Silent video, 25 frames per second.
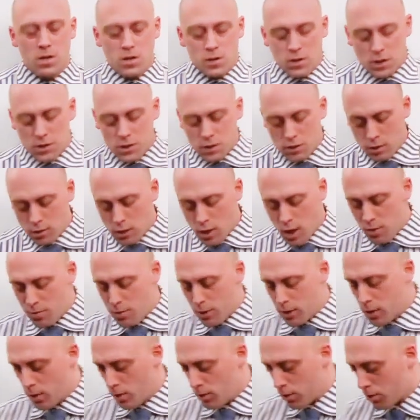So let's start off
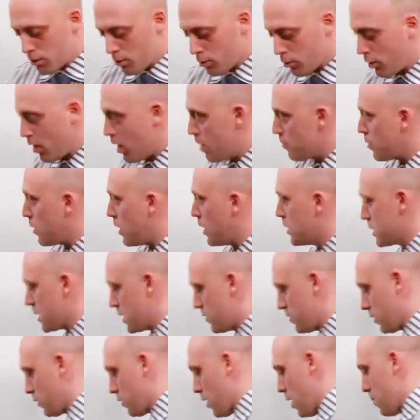by going through gram-positive and